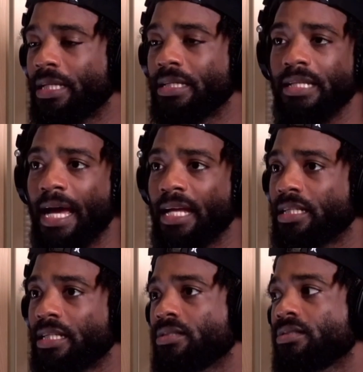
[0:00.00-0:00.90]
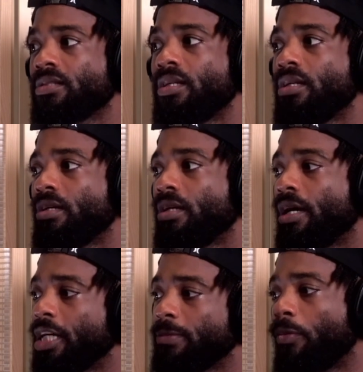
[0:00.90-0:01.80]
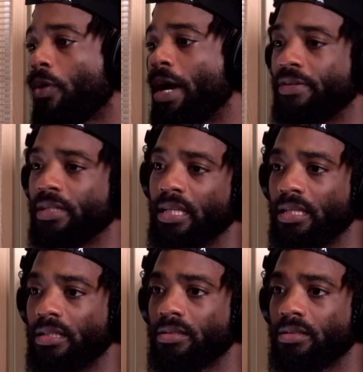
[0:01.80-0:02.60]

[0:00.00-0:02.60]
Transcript: is not just husband, wife, and kids.